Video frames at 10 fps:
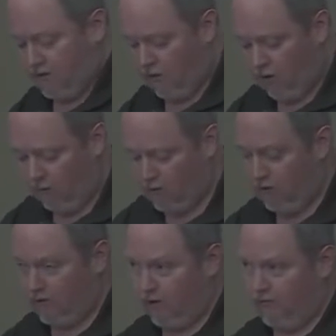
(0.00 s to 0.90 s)
So I'm
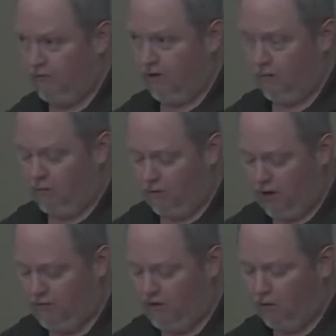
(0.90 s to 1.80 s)
going to read from
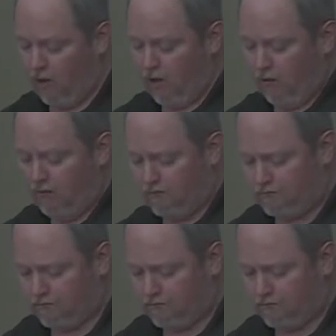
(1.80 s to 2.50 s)
Gravity Well